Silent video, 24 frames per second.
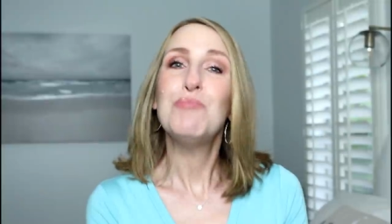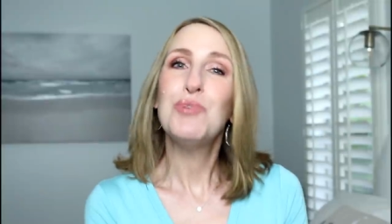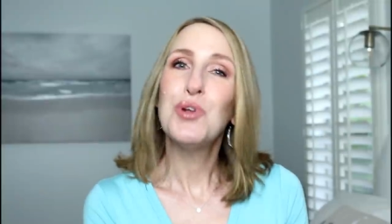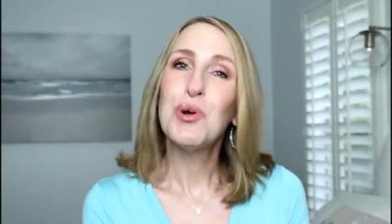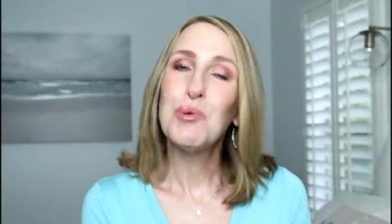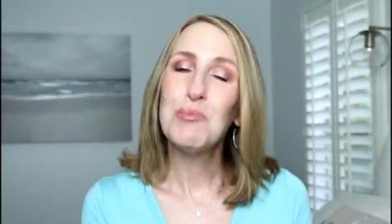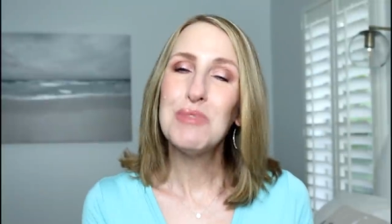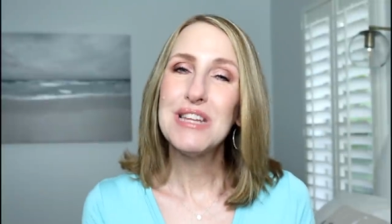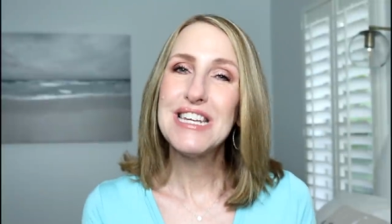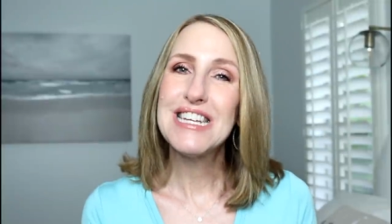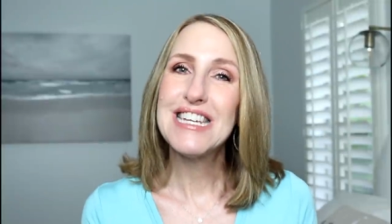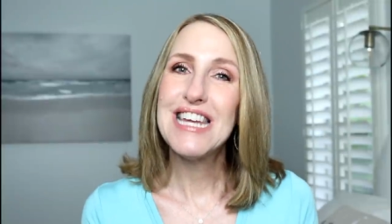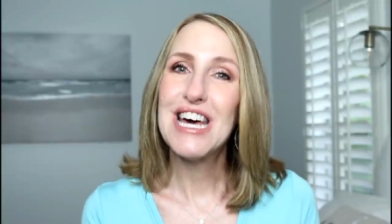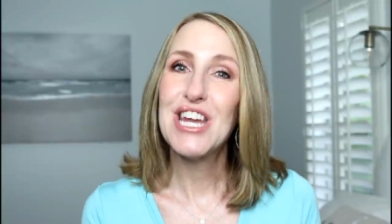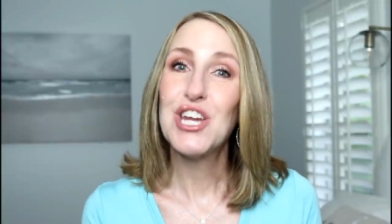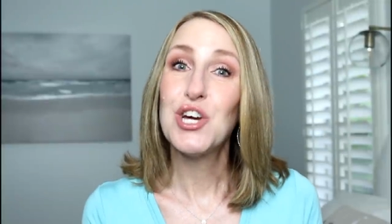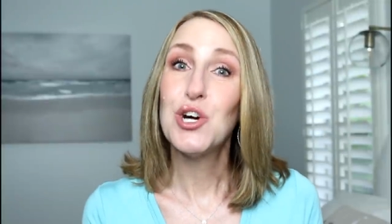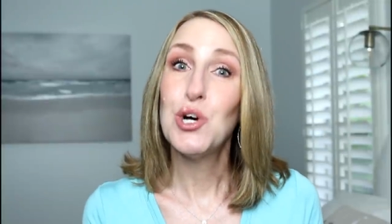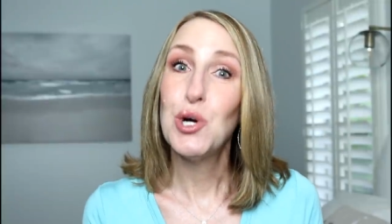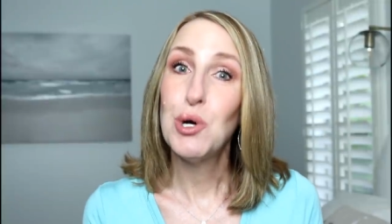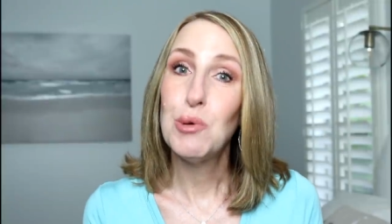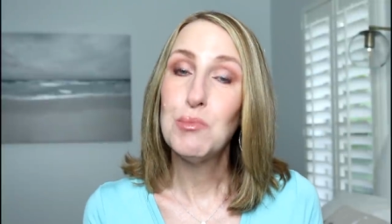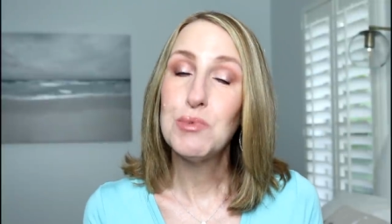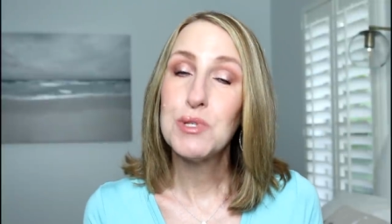I'm normally not a
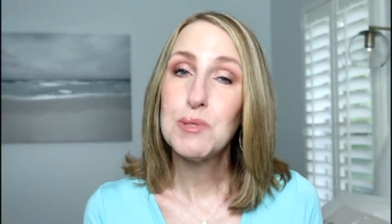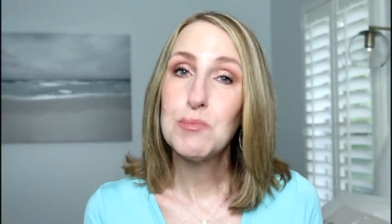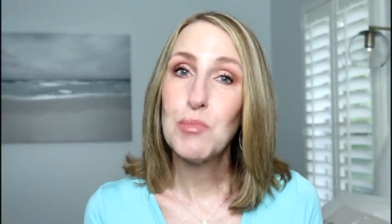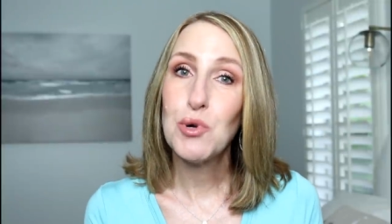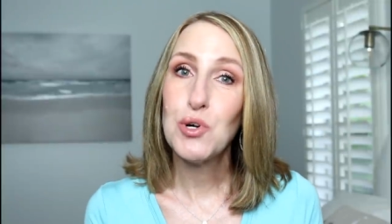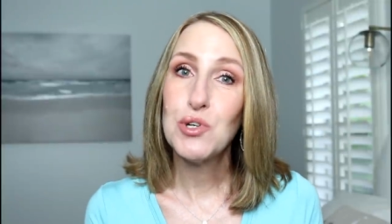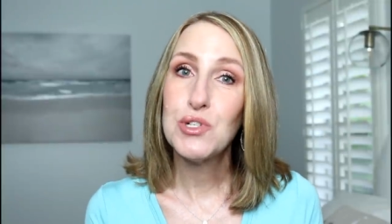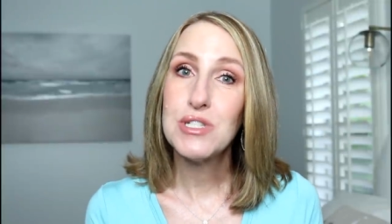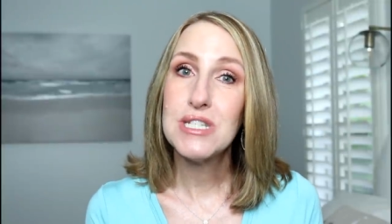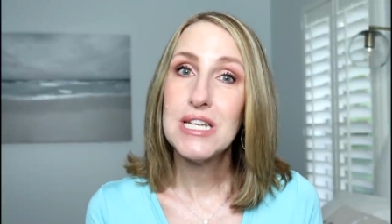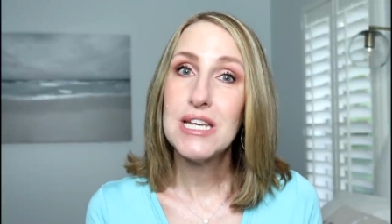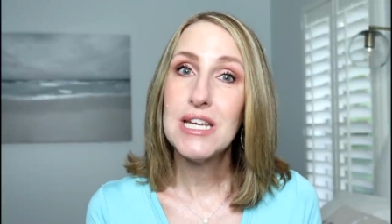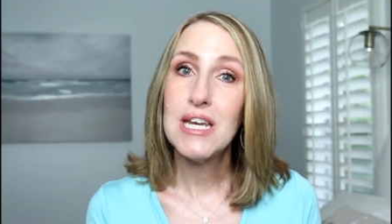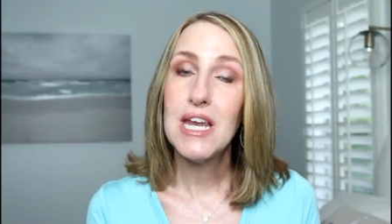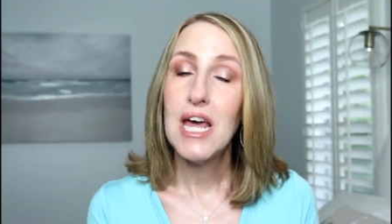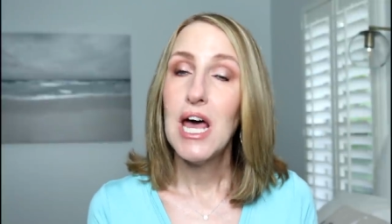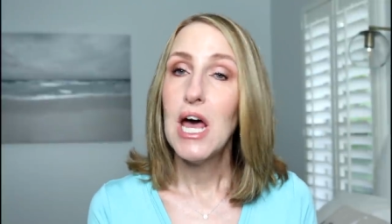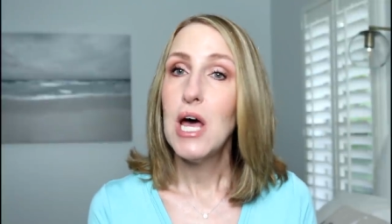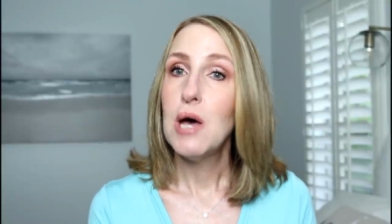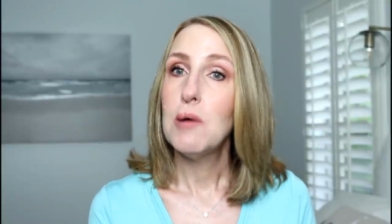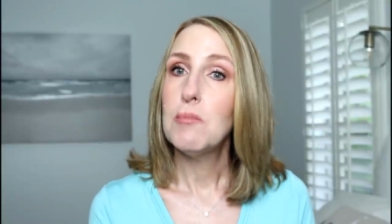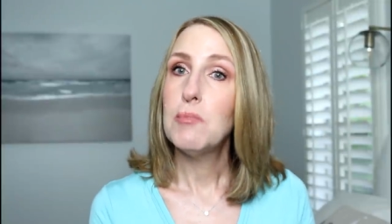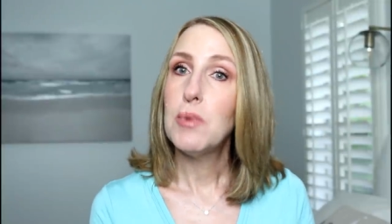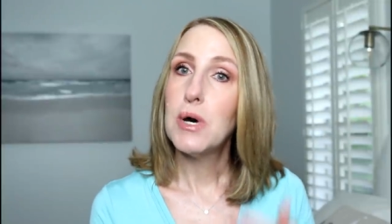hoops person,
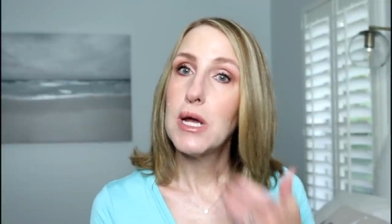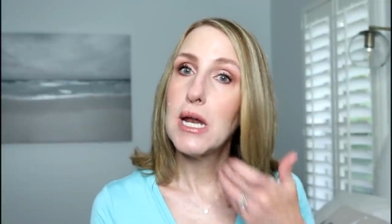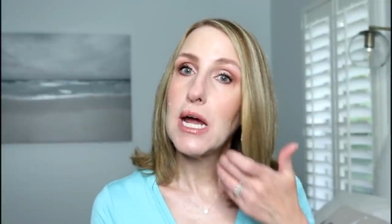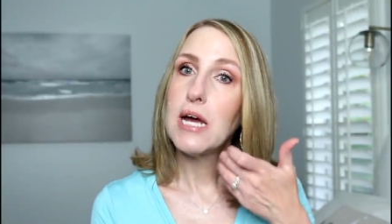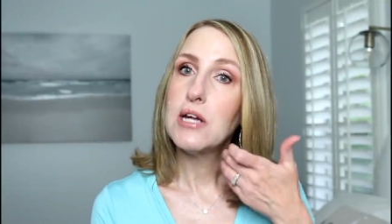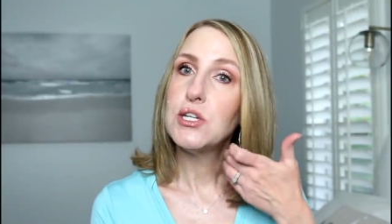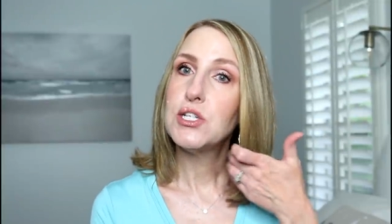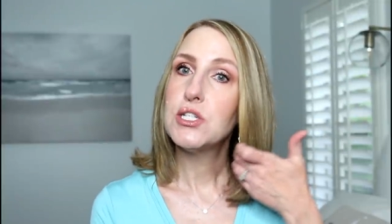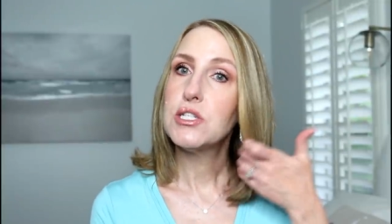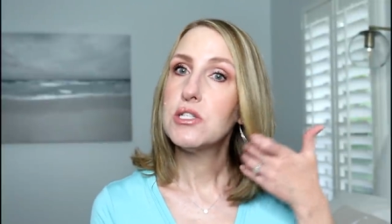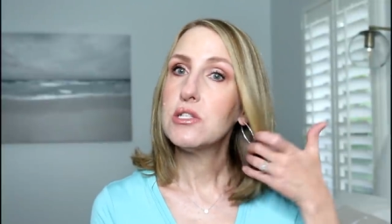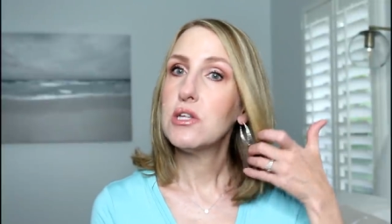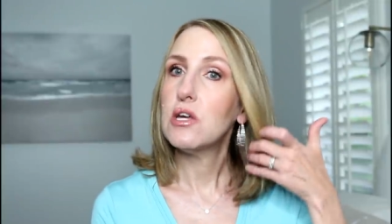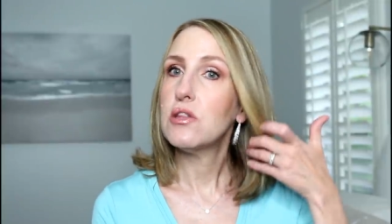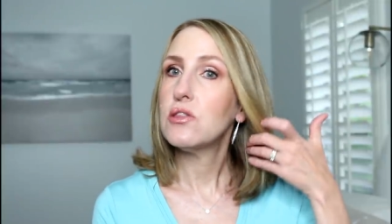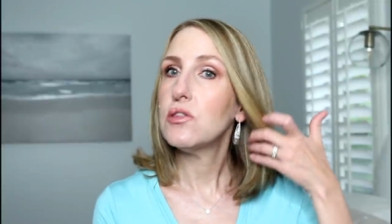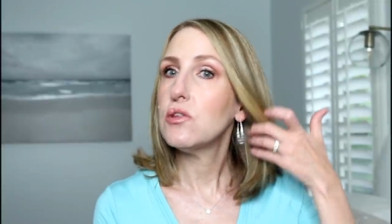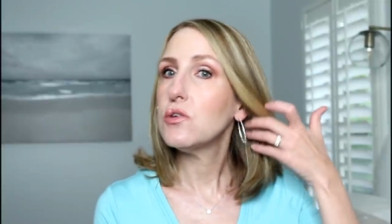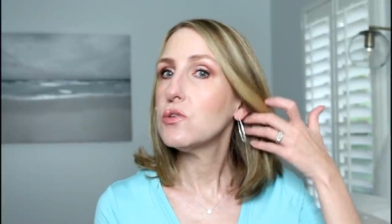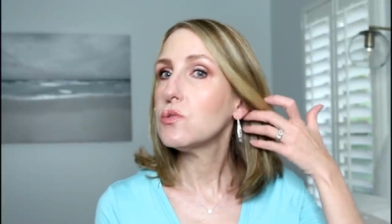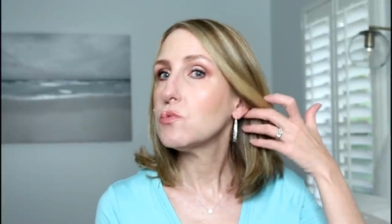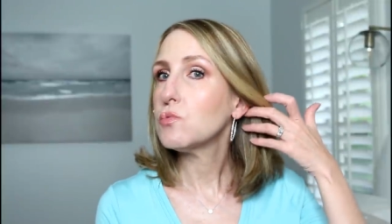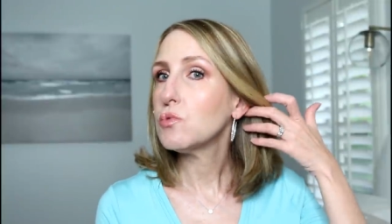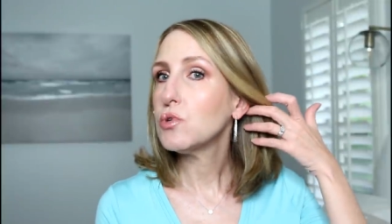but I just
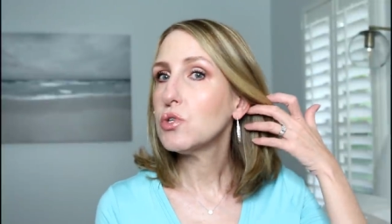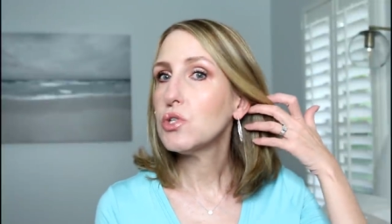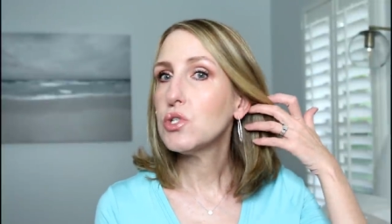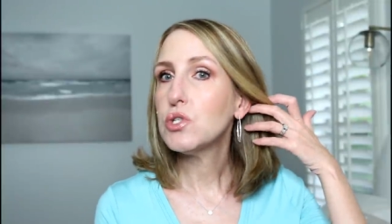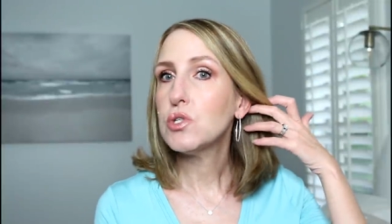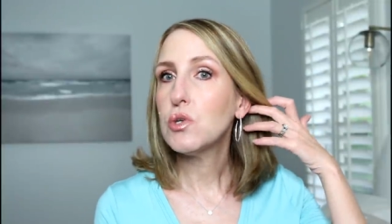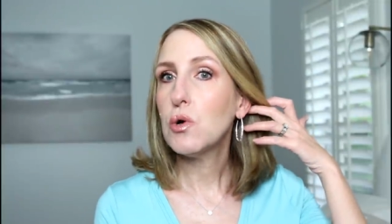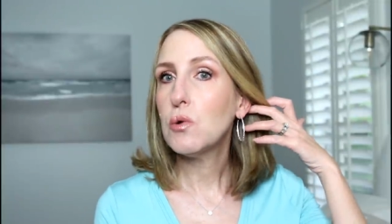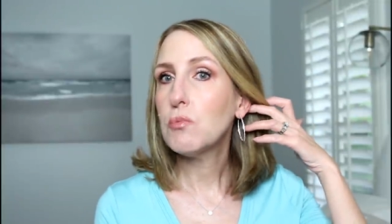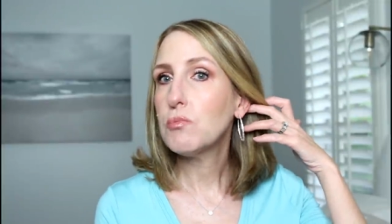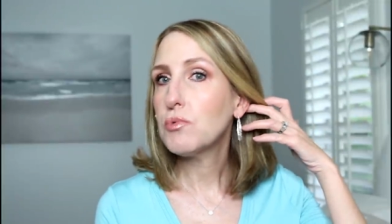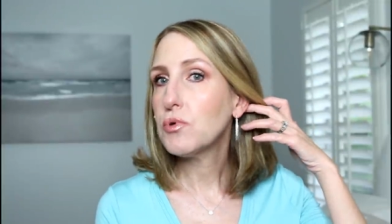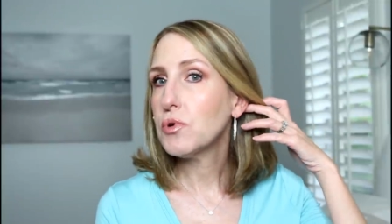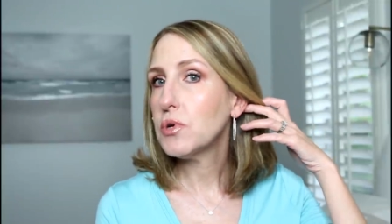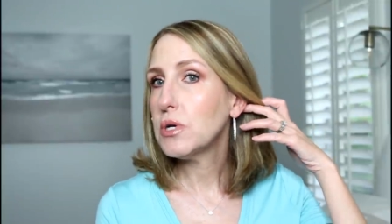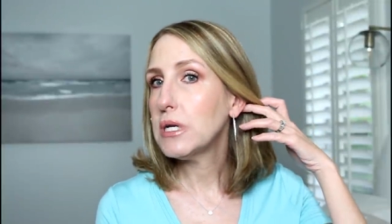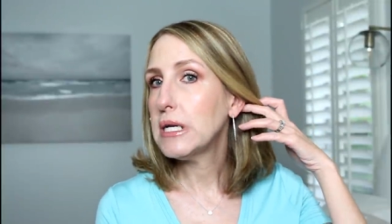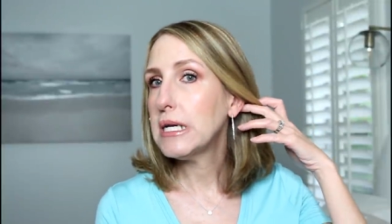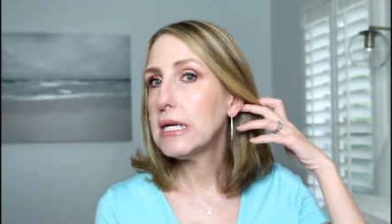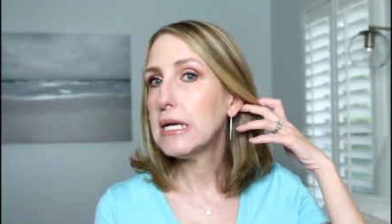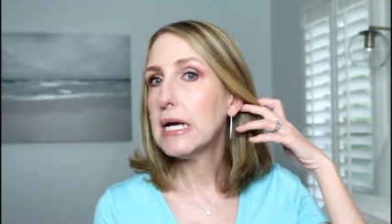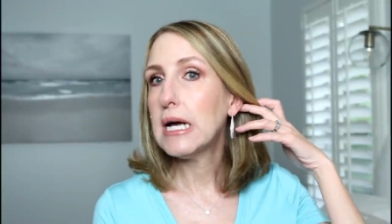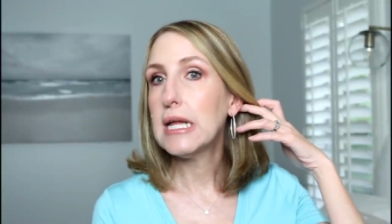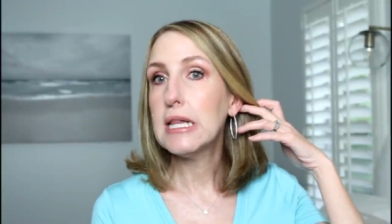thought those were so pretty.